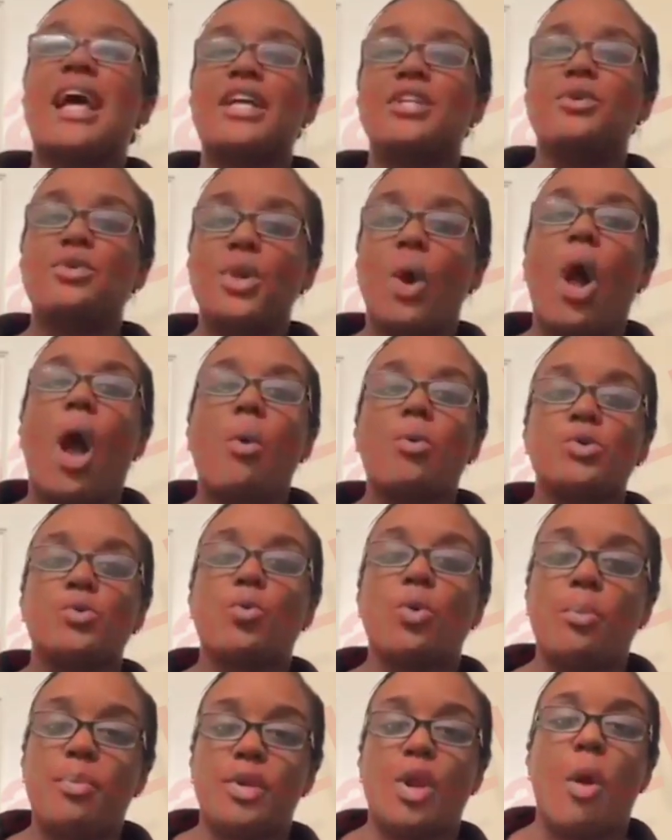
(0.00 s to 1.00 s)
how you know I was
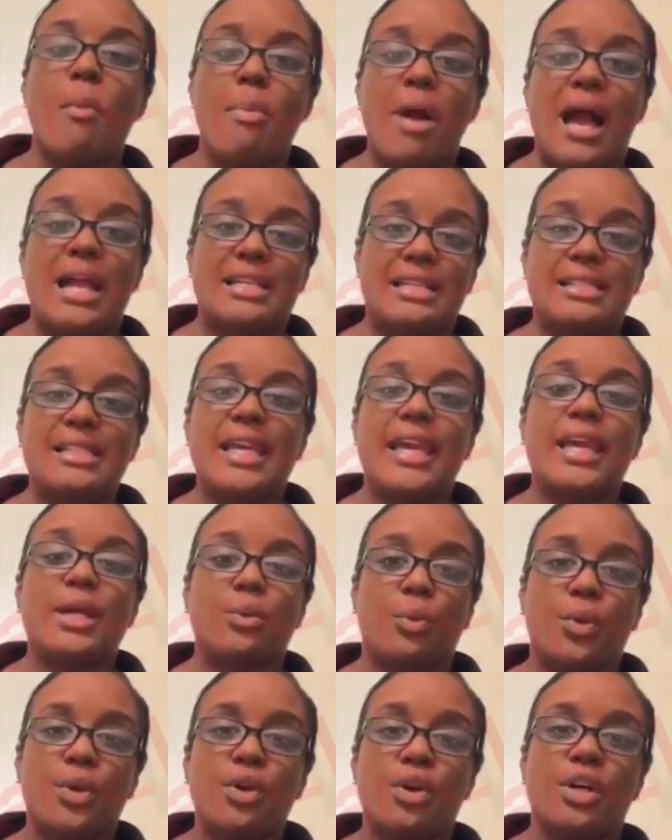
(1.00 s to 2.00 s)
whooping on Bonnie's
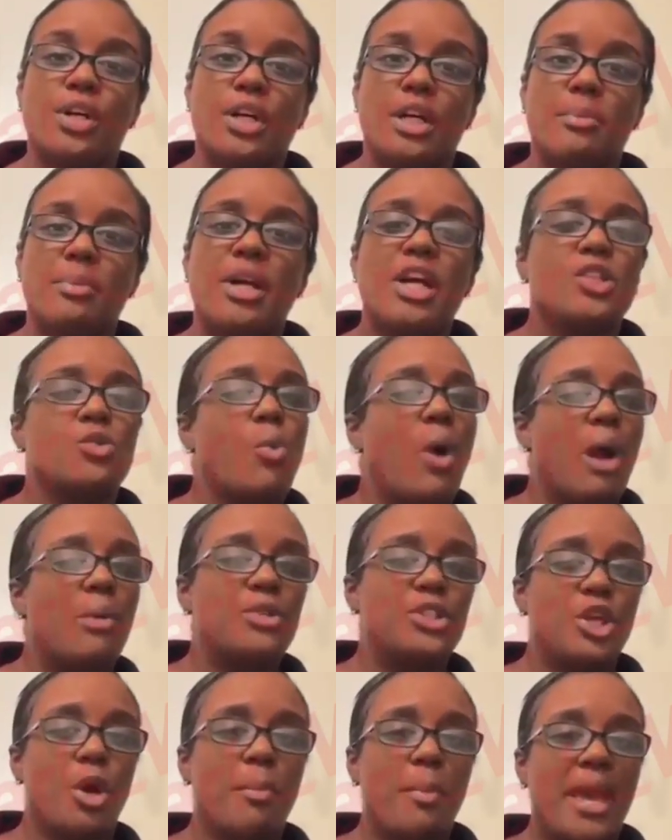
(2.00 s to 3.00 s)
head real good. Because why
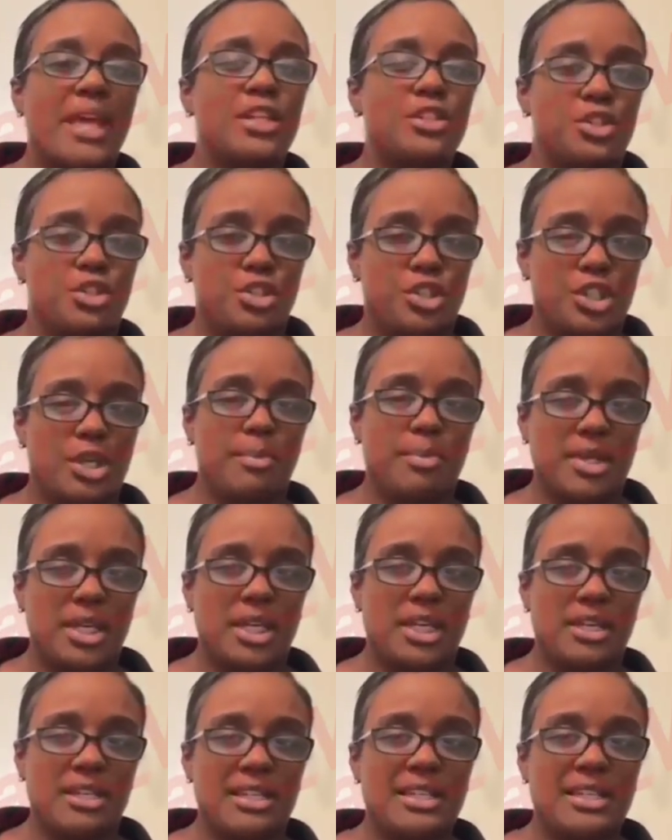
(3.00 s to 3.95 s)
would your manager jump in?